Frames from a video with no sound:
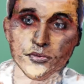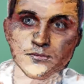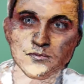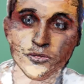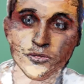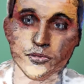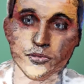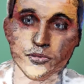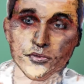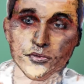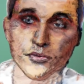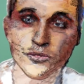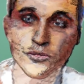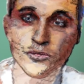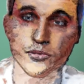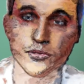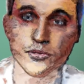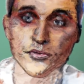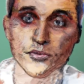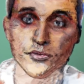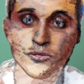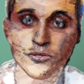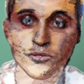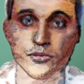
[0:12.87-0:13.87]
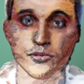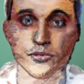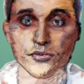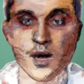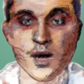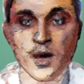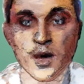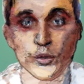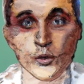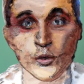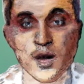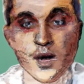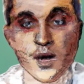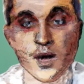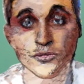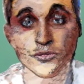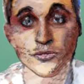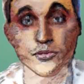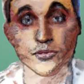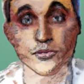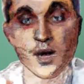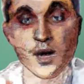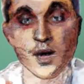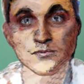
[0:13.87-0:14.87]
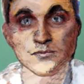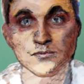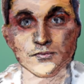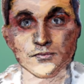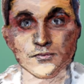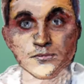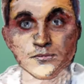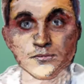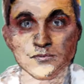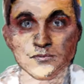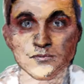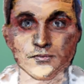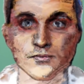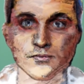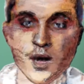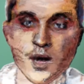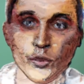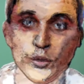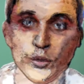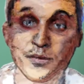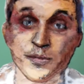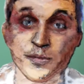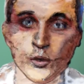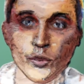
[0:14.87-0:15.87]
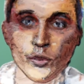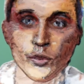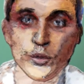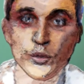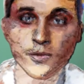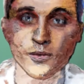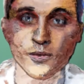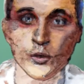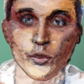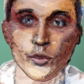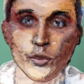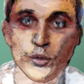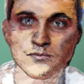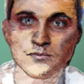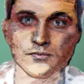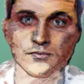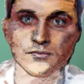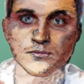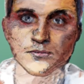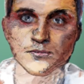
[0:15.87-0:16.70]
activities such as playing basketball, climbing up a mountain,